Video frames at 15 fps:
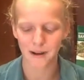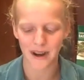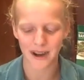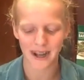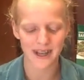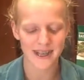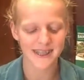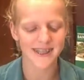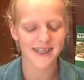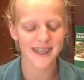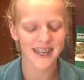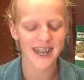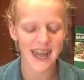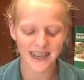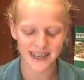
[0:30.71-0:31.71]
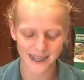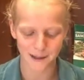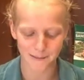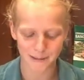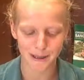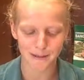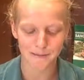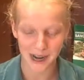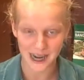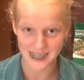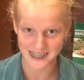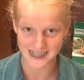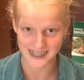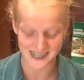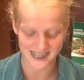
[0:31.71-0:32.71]
products and economic
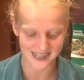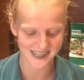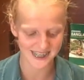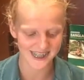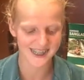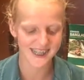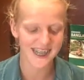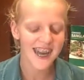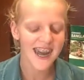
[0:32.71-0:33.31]
practices.